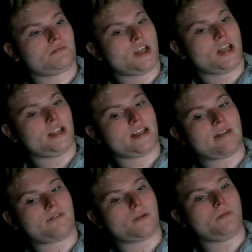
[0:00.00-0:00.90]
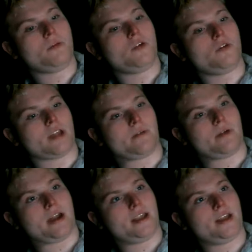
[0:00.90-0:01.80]
is have the moon like
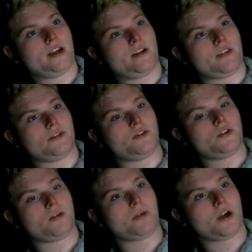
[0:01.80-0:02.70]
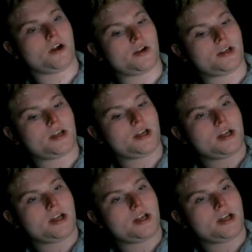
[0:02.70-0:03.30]
right here, then do your burn.